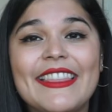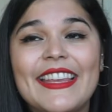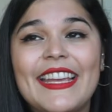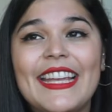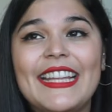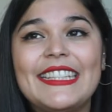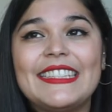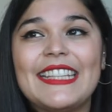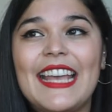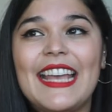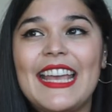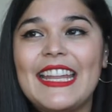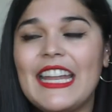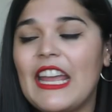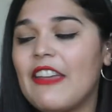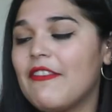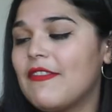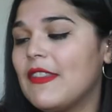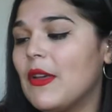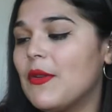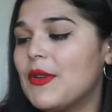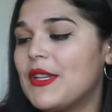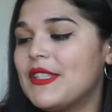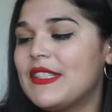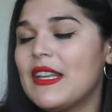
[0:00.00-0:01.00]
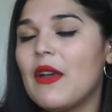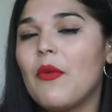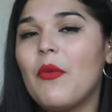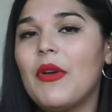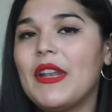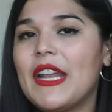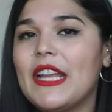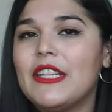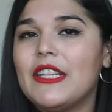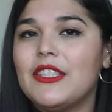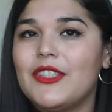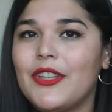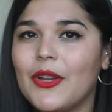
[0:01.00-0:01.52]
this, and I've noticed that when
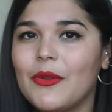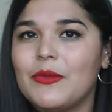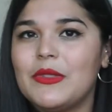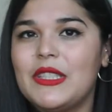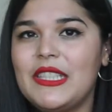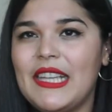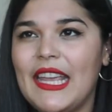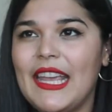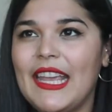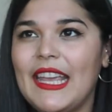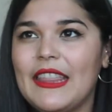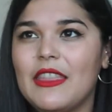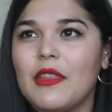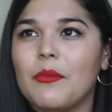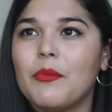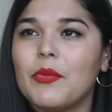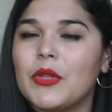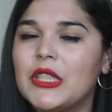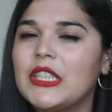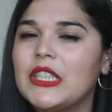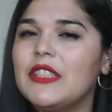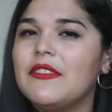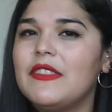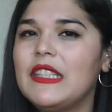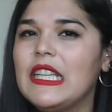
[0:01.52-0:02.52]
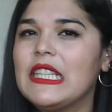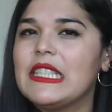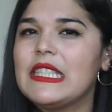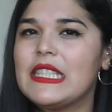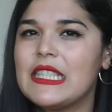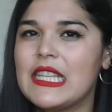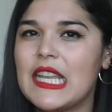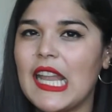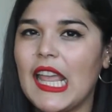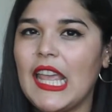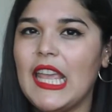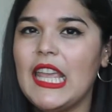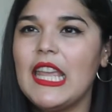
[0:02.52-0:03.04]
I don't take it the previous
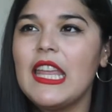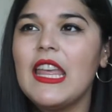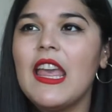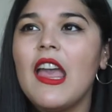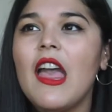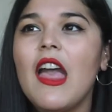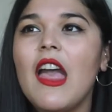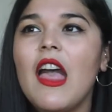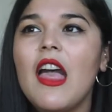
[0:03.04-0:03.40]
night,